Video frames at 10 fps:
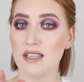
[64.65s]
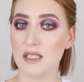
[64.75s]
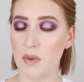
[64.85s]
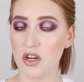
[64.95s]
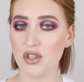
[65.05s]

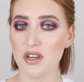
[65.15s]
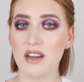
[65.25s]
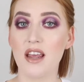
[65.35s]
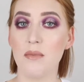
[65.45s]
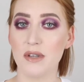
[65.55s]
especially
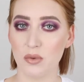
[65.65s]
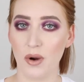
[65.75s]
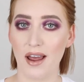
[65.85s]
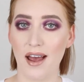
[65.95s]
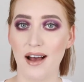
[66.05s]
at Chemist
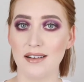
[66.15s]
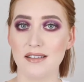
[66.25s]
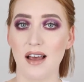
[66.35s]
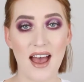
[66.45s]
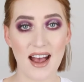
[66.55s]
Warehouse.